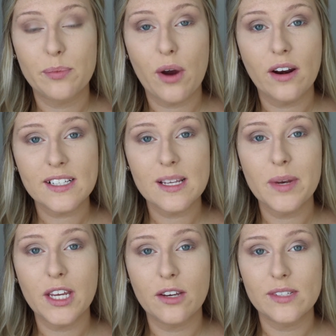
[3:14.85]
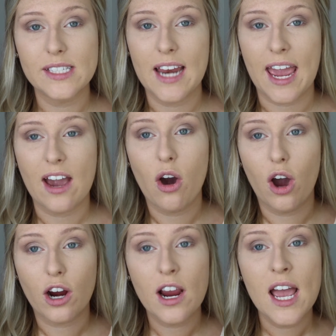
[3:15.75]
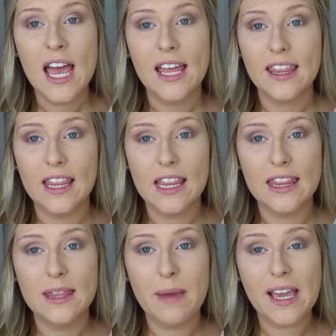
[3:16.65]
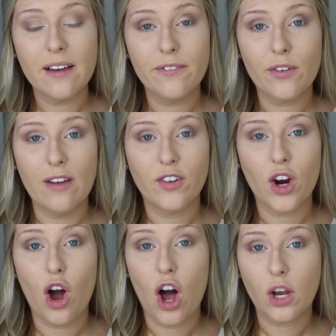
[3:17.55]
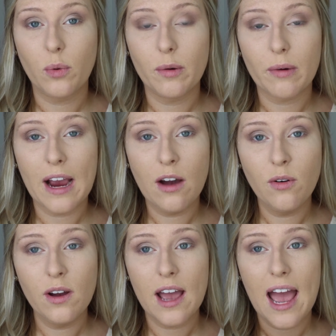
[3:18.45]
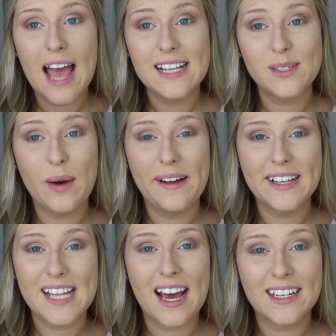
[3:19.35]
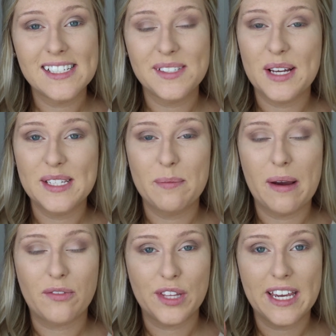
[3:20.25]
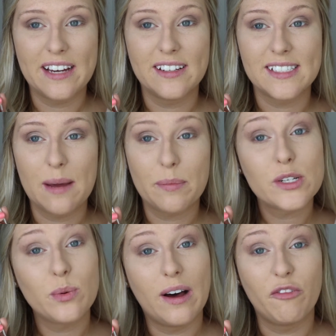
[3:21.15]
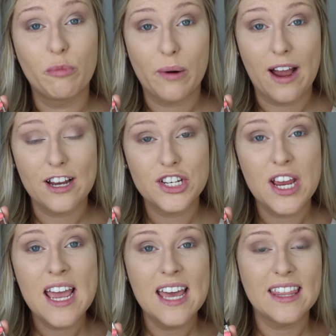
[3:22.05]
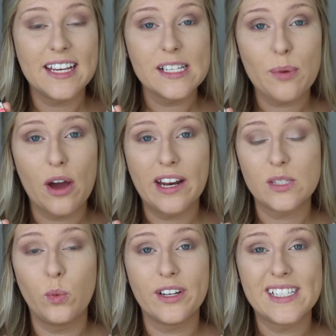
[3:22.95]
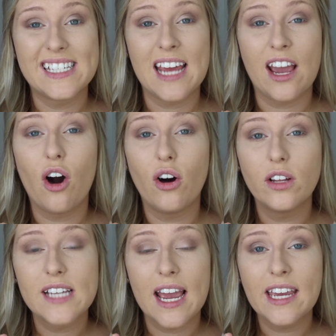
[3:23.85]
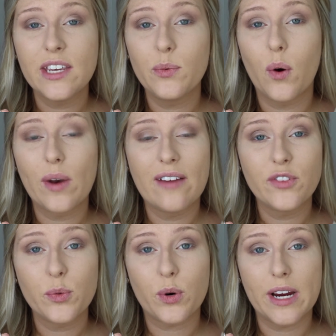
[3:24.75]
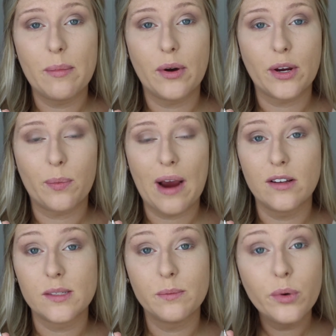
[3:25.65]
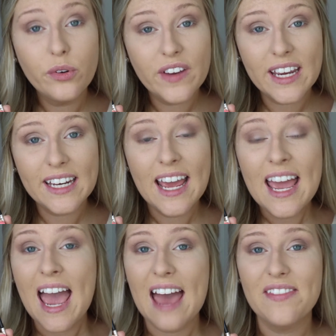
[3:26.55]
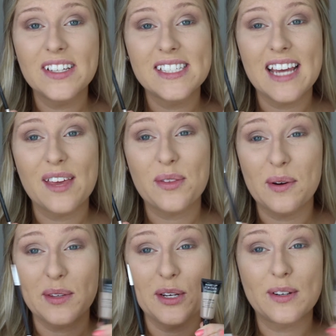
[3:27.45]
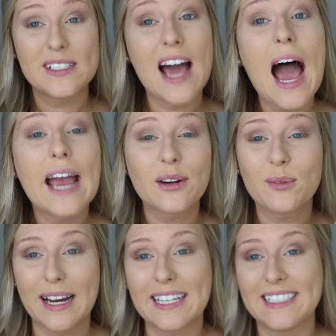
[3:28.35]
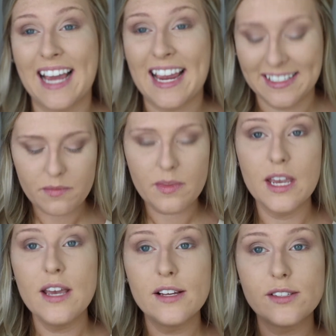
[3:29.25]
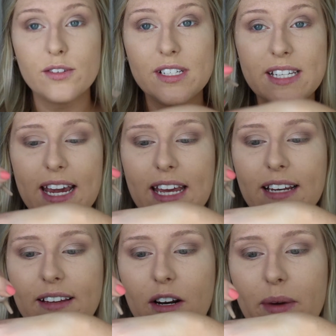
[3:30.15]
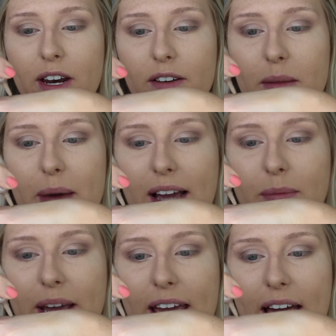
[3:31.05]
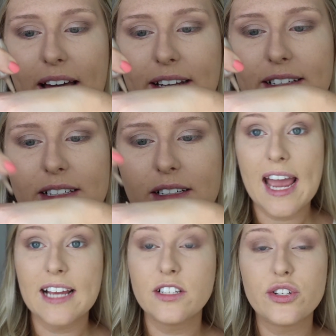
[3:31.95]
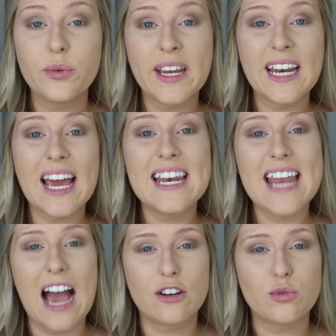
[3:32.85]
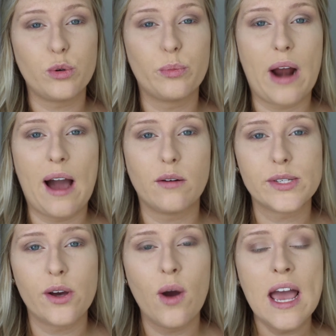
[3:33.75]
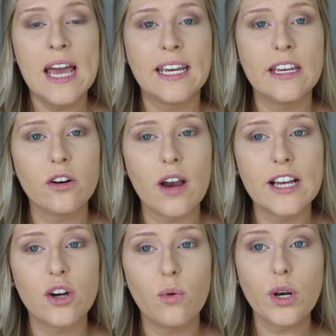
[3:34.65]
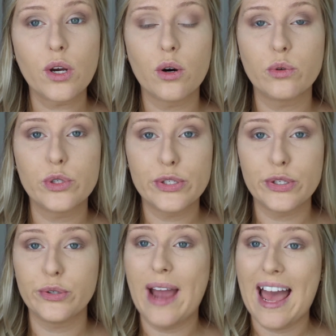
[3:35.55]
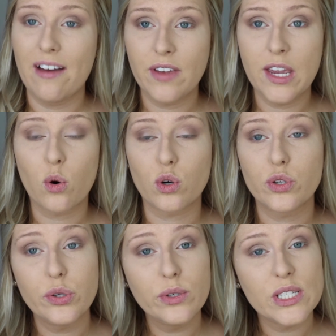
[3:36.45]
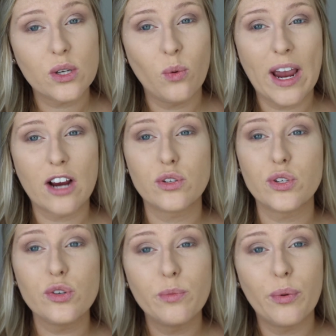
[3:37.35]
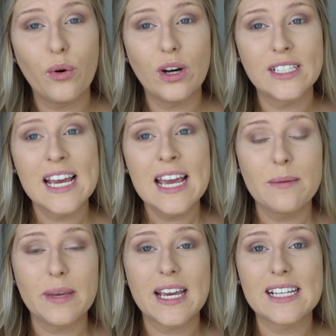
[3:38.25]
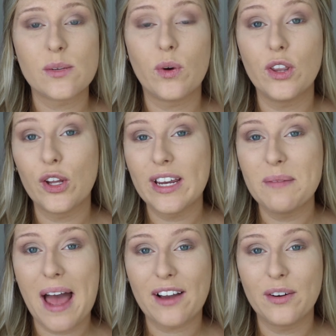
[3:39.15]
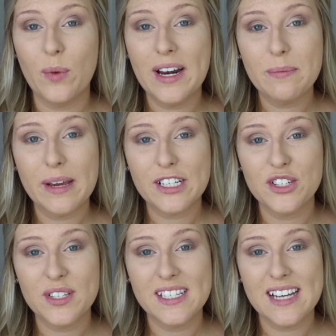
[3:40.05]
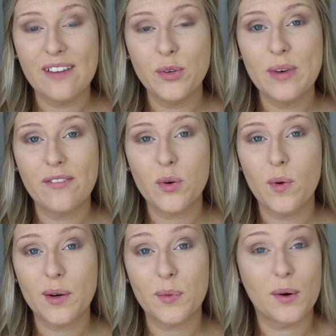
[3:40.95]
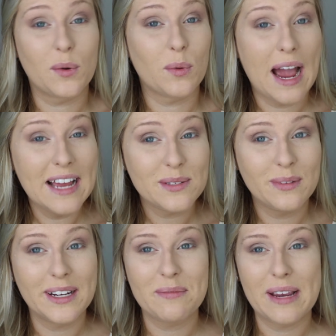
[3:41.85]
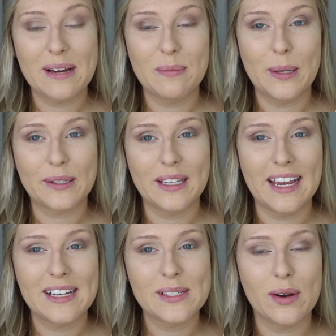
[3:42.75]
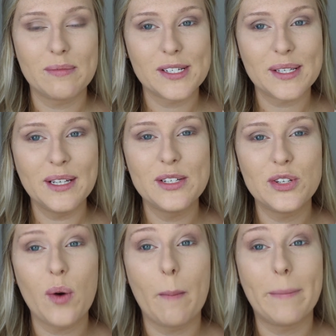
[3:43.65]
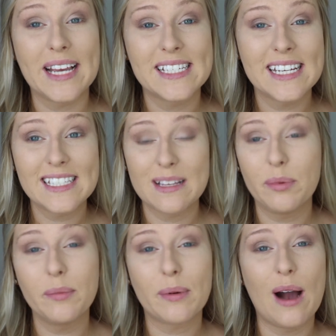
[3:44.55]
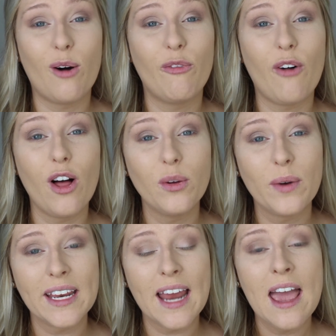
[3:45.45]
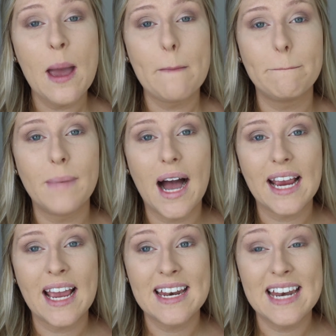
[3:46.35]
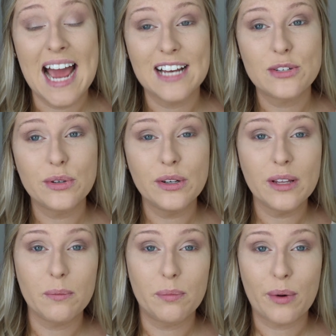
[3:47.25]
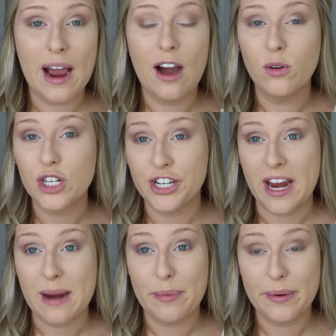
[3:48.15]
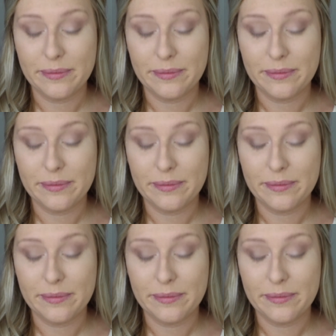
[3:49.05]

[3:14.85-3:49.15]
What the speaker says: The products I'm going to use today are the Makeup Forever Aqua Brow, as well as the Anastasia Beverly Hills No. 12 brush. These products will stay all day. You won't have to worry about your brows moving, and they'll stay throughout your entire wedding day. So just taking a little bit on the back of my hand and doing a natural brow. So here I don't want to go too heavy or too square, too bold, because looking back on wedding pictures and stuff, you never want to regret what your makeup looked like. So I'm just going to do a basic simple brow following my natural brow shape.